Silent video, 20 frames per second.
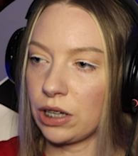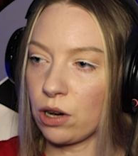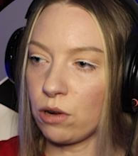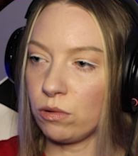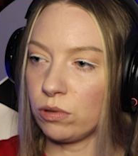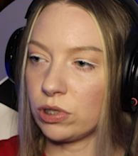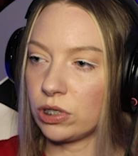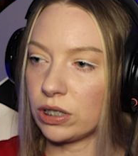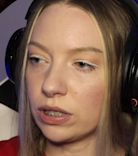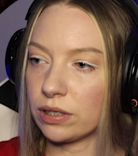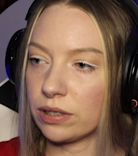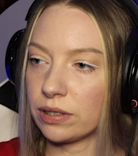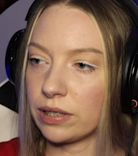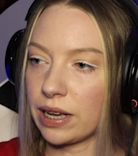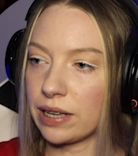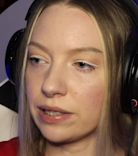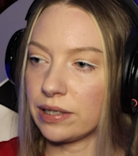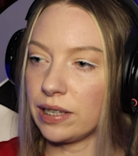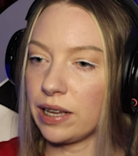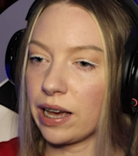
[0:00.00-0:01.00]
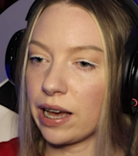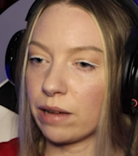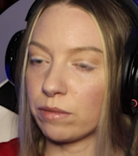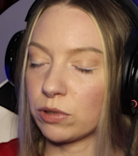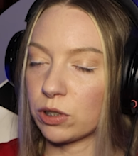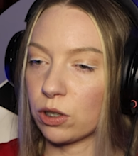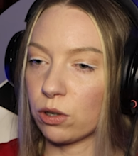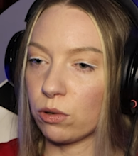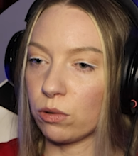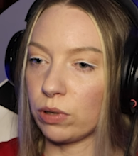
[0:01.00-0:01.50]
Gorgeous. I see I have
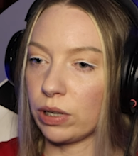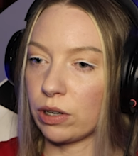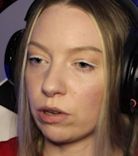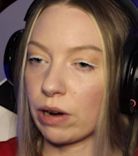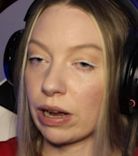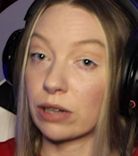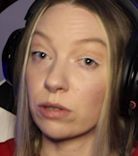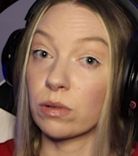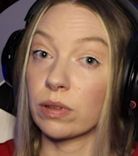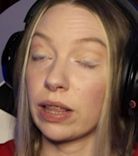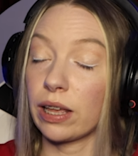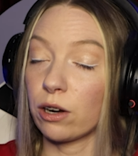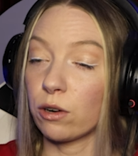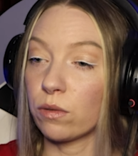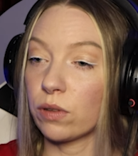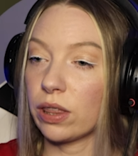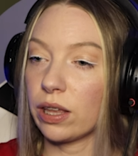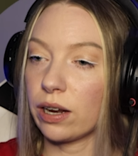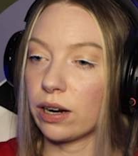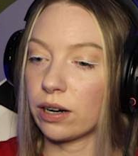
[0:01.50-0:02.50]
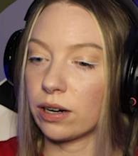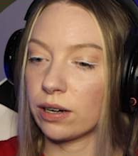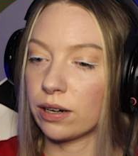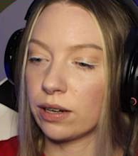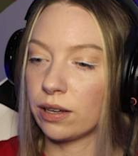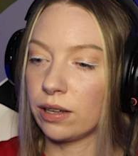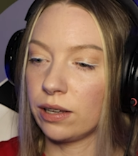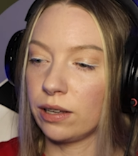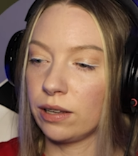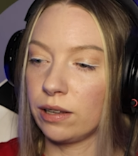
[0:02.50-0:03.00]
to go interact with that over there.
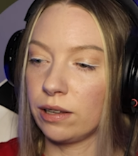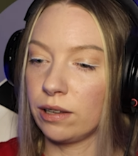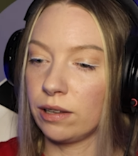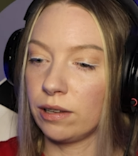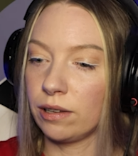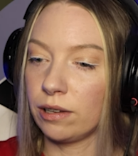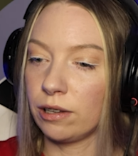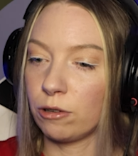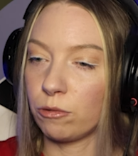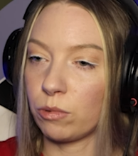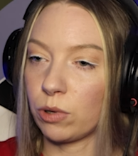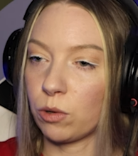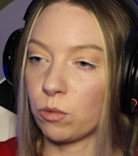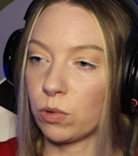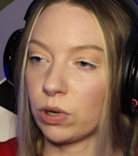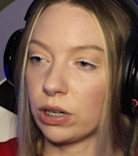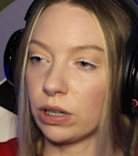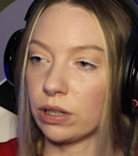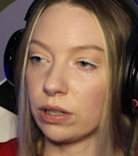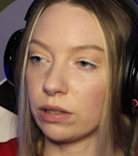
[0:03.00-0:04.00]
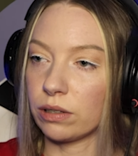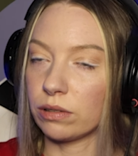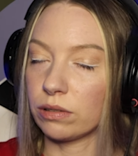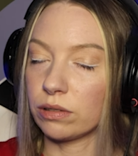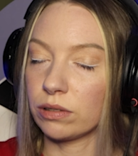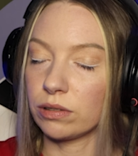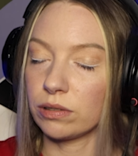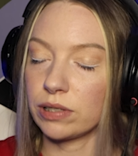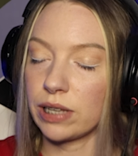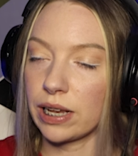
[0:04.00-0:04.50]
But I want to
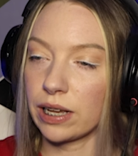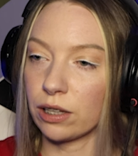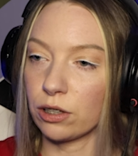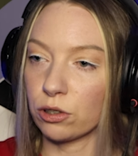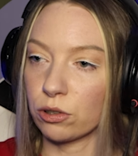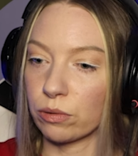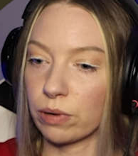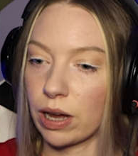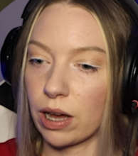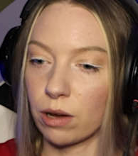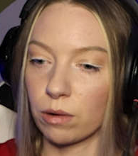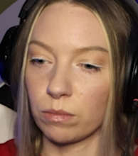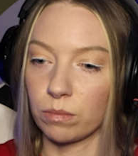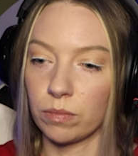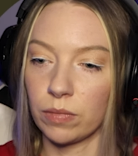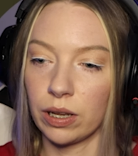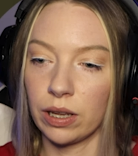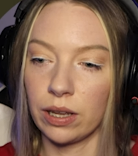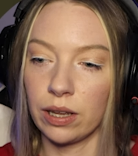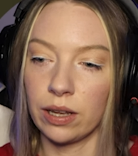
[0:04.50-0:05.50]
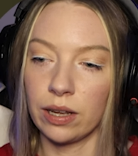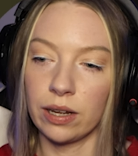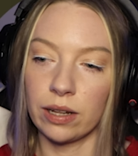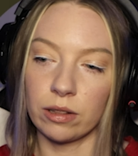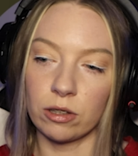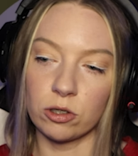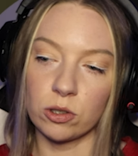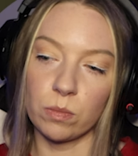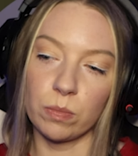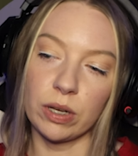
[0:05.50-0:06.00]
take a look around.
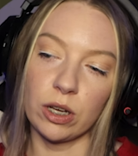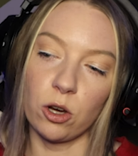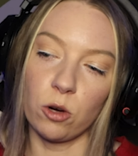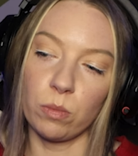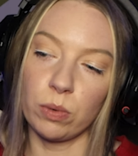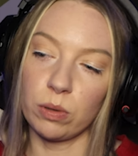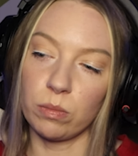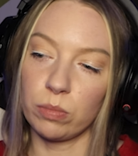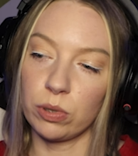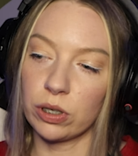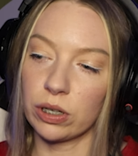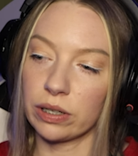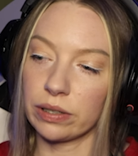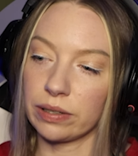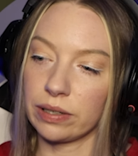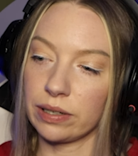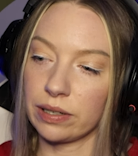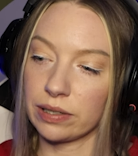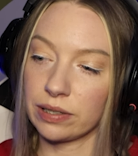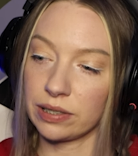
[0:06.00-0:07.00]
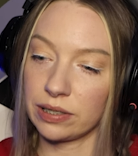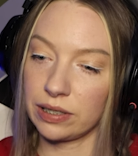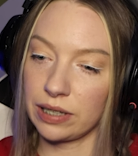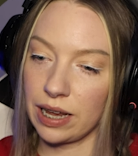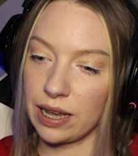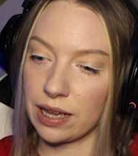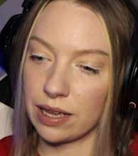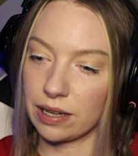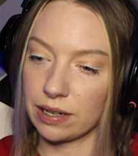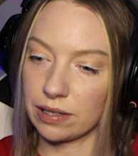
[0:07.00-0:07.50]
There's a big open book on a
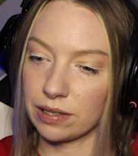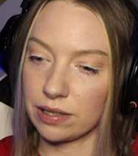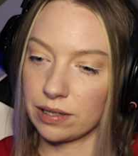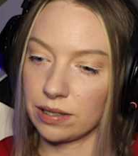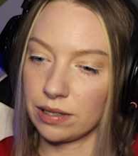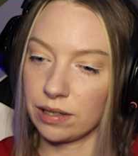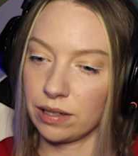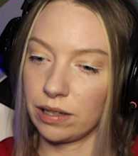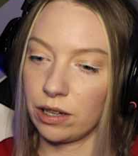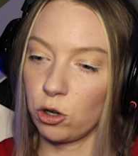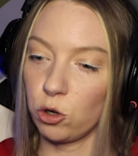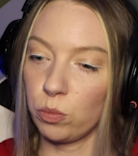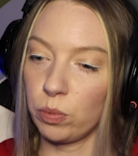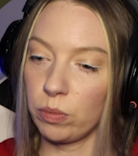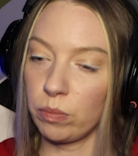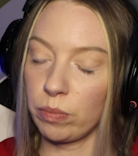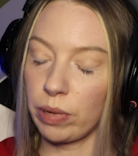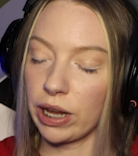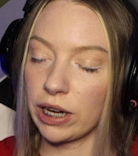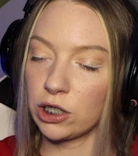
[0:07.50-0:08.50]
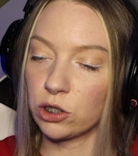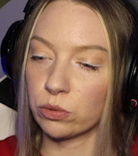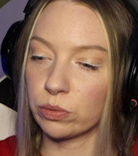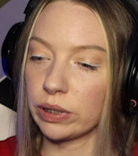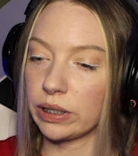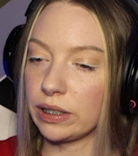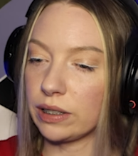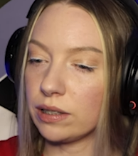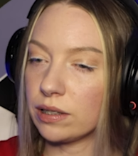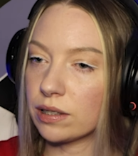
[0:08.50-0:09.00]
stand. The open page
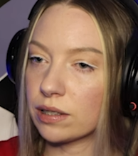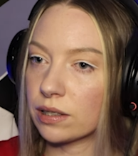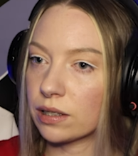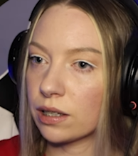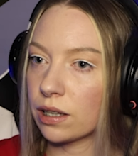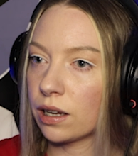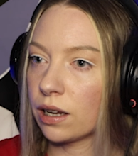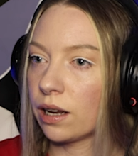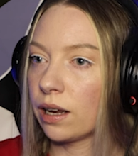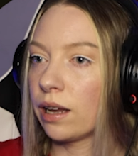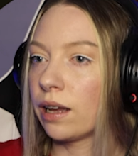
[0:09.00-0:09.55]
reads